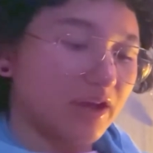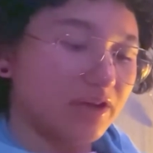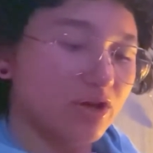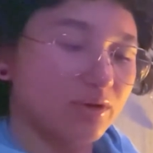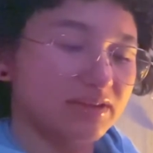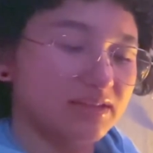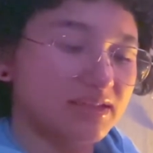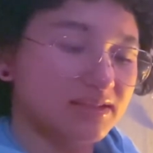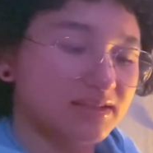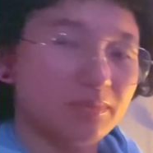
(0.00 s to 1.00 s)
I know at
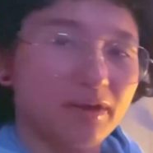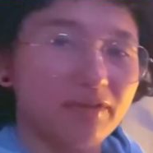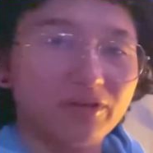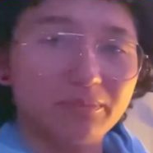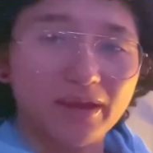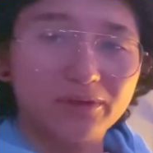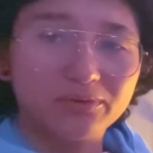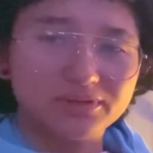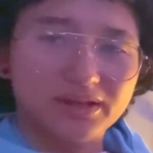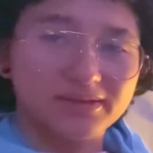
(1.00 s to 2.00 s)
least my friend Michael
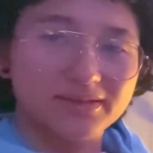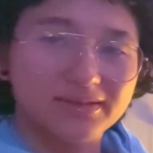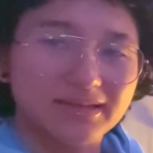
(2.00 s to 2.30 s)
does.